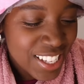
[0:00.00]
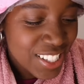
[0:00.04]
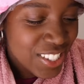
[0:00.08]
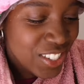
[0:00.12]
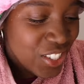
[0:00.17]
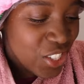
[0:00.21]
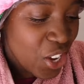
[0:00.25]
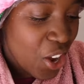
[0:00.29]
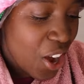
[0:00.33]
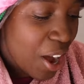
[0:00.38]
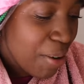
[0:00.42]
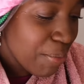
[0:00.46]

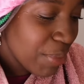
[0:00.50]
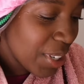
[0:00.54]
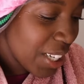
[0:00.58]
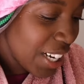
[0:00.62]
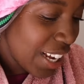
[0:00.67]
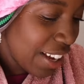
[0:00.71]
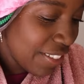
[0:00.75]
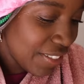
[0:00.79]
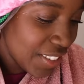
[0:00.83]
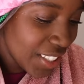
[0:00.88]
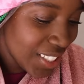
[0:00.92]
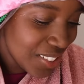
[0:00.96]
So I'm gonna
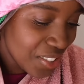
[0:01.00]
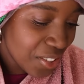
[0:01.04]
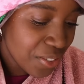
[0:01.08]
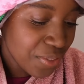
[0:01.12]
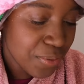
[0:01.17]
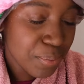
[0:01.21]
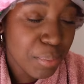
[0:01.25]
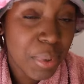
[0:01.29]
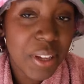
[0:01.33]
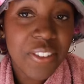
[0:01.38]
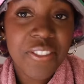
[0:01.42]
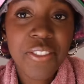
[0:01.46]
have this
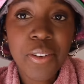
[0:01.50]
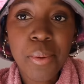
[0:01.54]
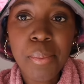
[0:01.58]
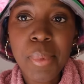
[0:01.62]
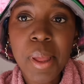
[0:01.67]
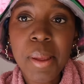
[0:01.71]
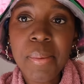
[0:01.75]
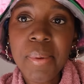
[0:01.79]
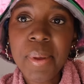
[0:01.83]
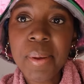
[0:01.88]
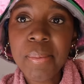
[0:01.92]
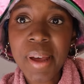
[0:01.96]
on for
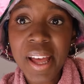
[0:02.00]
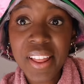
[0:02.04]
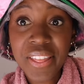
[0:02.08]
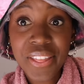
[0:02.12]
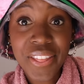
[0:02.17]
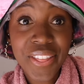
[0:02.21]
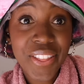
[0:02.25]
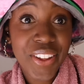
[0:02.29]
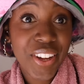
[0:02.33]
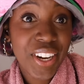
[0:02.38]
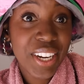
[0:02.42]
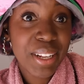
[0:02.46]
maybe
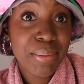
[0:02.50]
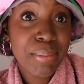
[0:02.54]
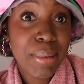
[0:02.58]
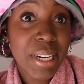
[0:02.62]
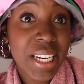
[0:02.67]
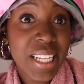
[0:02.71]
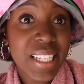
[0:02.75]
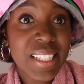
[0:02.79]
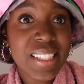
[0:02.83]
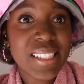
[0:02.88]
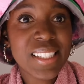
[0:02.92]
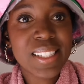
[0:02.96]
about 30
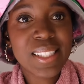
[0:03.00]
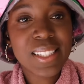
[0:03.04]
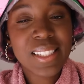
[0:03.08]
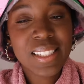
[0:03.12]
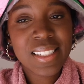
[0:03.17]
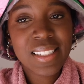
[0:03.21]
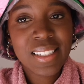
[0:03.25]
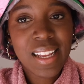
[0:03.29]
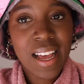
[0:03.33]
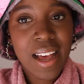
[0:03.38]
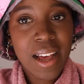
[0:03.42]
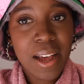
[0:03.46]
minutes